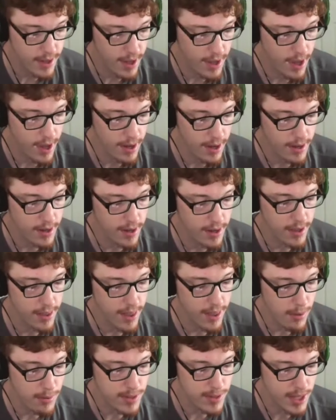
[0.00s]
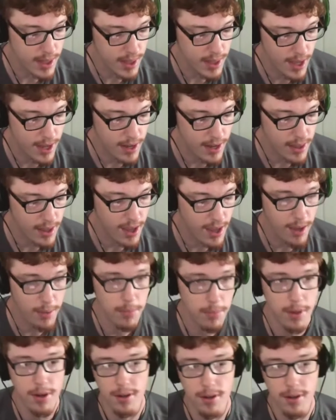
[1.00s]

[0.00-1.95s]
and that was at the end of the game.